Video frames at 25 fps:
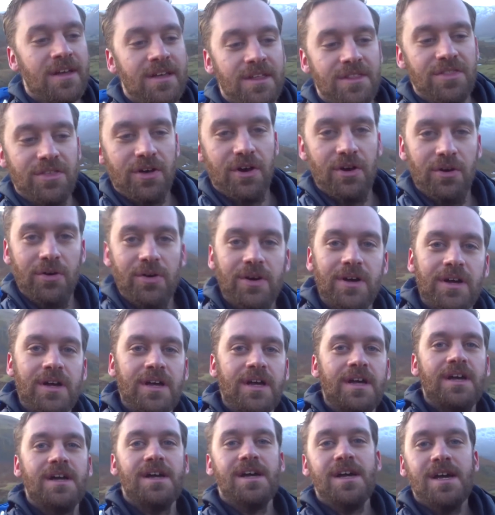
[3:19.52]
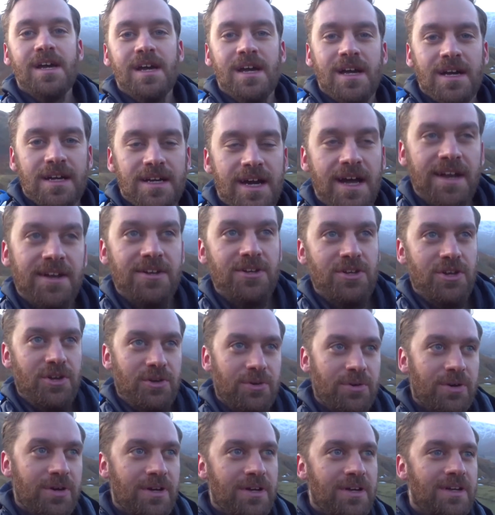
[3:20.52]
though kind of
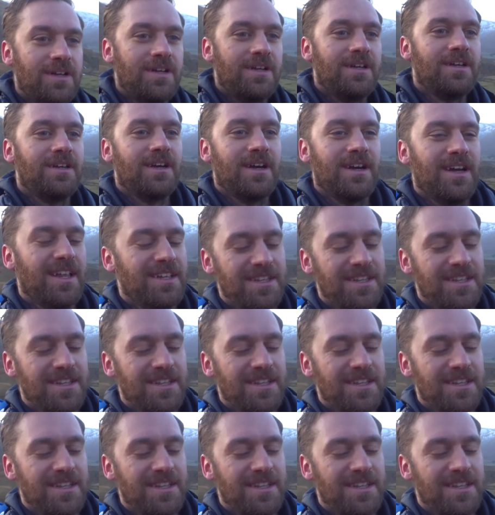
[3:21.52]
knew, I